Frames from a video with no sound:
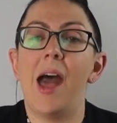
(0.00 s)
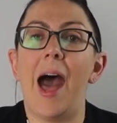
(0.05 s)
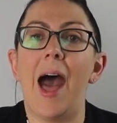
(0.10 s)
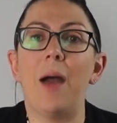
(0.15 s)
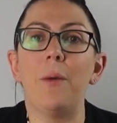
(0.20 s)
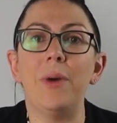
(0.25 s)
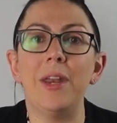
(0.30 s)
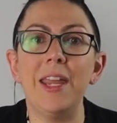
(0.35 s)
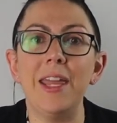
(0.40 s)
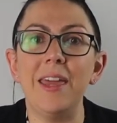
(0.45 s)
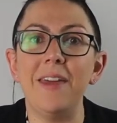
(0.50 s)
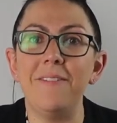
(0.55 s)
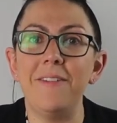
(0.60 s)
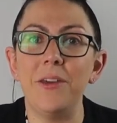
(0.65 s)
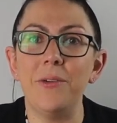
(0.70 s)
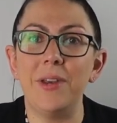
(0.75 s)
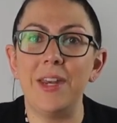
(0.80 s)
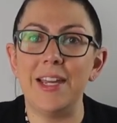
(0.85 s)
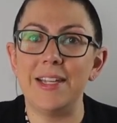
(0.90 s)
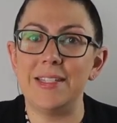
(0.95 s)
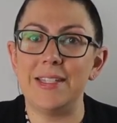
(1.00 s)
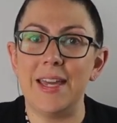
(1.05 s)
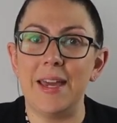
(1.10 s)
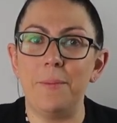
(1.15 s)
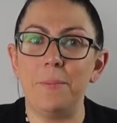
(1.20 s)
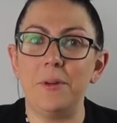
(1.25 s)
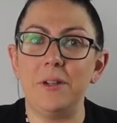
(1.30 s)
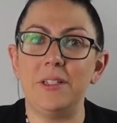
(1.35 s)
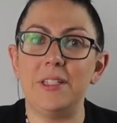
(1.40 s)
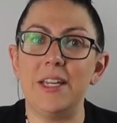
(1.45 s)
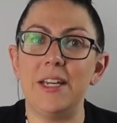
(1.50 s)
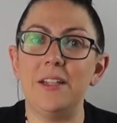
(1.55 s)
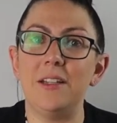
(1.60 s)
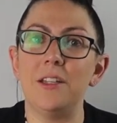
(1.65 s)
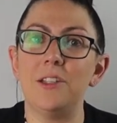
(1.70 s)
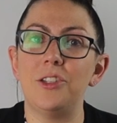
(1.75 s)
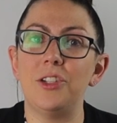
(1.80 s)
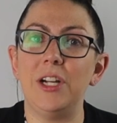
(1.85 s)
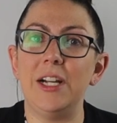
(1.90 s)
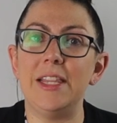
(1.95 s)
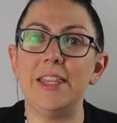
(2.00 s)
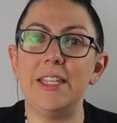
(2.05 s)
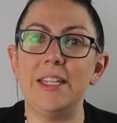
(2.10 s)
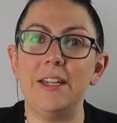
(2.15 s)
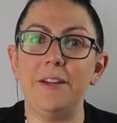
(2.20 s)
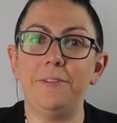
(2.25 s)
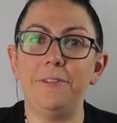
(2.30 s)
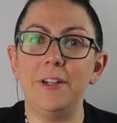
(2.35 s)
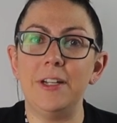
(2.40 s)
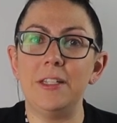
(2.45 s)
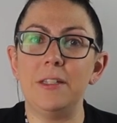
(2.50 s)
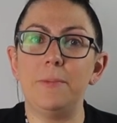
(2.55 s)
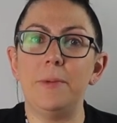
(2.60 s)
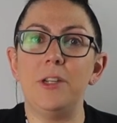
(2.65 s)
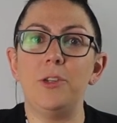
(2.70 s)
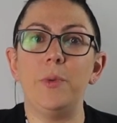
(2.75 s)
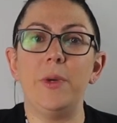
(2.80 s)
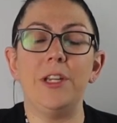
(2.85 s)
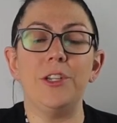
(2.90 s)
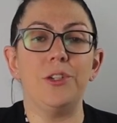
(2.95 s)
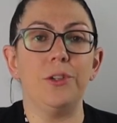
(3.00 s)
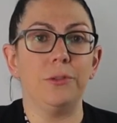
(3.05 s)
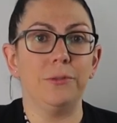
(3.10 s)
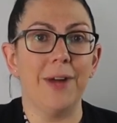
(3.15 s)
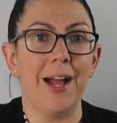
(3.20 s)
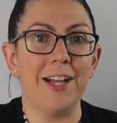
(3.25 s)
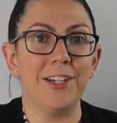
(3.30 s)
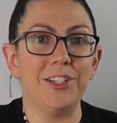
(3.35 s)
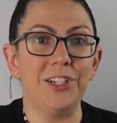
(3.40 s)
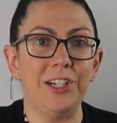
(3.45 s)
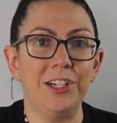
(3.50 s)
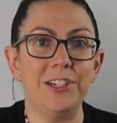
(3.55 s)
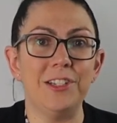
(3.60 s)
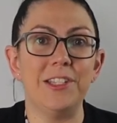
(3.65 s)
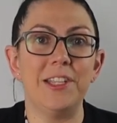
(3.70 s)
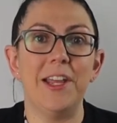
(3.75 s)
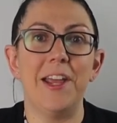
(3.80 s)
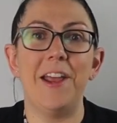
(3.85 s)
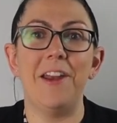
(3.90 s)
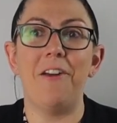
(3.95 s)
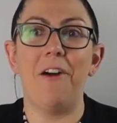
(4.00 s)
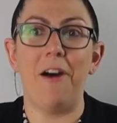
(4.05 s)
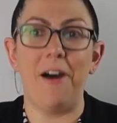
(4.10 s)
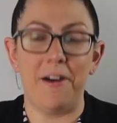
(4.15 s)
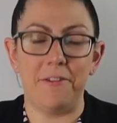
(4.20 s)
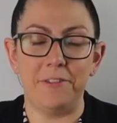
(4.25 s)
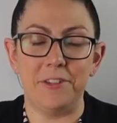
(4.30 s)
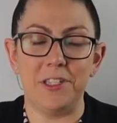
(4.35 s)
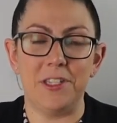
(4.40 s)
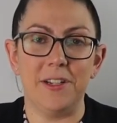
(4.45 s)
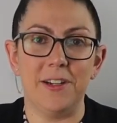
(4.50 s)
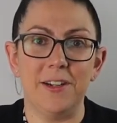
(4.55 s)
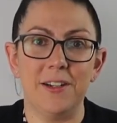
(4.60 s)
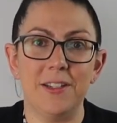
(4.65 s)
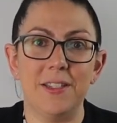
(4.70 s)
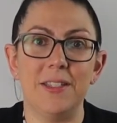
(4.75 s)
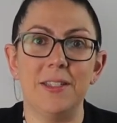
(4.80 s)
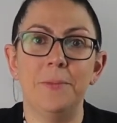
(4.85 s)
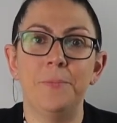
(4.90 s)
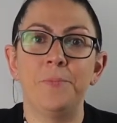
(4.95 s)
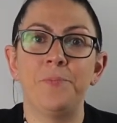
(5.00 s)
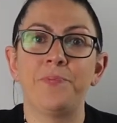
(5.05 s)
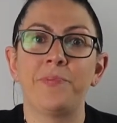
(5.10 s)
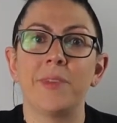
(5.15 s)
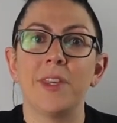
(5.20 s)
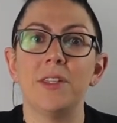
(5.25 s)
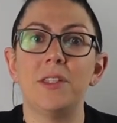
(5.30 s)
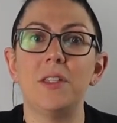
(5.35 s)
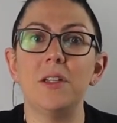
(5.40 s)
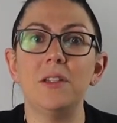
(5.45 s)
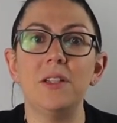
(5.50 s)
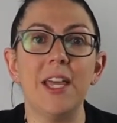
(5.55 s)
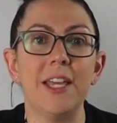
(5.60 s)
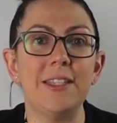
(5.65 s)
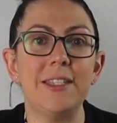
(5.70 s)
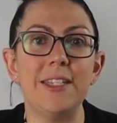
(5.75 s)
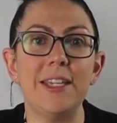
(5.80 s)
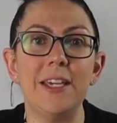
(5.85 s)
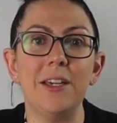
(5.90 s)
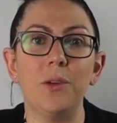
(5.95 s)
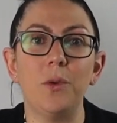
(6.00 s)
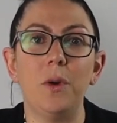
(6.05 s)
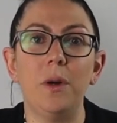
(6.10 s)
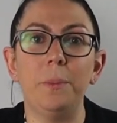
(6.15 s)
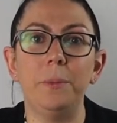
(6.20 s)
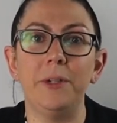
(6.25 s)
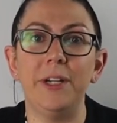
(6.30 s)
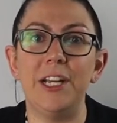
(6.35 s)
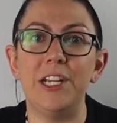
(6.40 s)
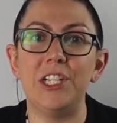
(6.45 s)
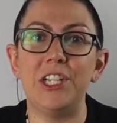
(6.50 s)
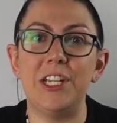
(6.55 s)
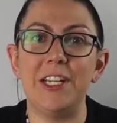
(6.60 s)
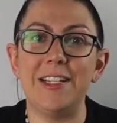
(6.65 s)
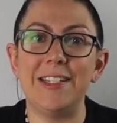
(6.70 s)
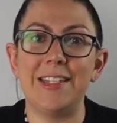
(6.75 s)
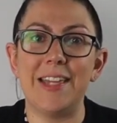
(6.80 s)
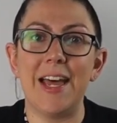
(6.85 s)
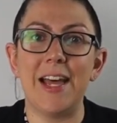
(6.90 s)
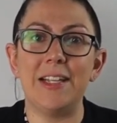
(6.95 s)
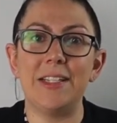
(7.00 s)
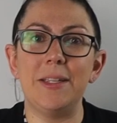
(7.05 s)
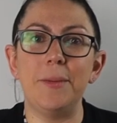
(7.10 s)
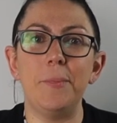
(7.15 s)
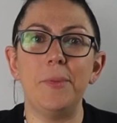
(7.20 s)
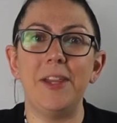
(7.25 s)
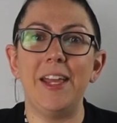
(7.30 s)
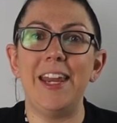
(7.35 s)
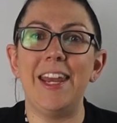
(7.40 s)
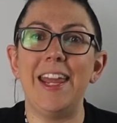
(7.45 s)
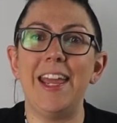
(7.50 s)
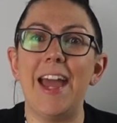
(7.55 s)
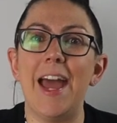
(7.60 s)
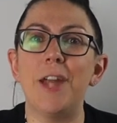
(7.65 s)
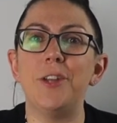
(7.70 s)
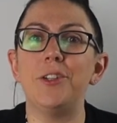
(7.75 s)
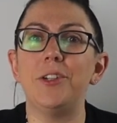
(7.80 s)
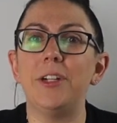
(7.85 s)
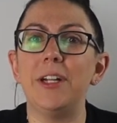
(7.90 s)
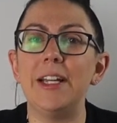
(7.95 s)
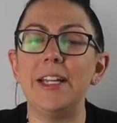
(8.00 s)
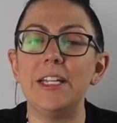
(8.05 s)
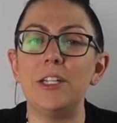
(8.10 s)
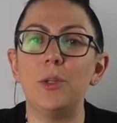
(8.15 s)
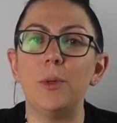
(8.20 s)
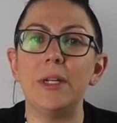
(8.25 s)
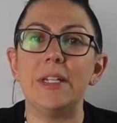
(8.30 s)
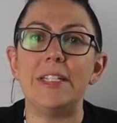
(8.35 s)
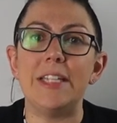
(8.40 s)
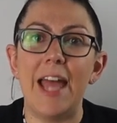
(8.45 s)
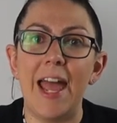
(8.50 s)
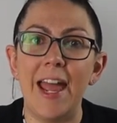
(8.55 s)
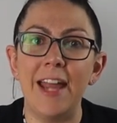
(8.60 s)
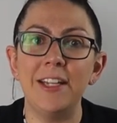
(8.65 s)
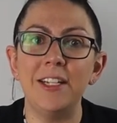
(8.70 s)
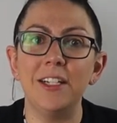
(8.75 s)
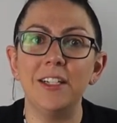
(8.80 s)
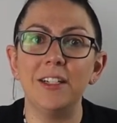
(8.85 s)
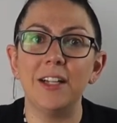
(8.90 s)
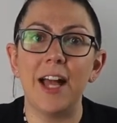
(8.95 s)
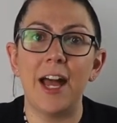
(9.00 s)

I want to give you an example to illustrate the difference between directors and officers. So let's say a corporation is contemplating entering into a 10-year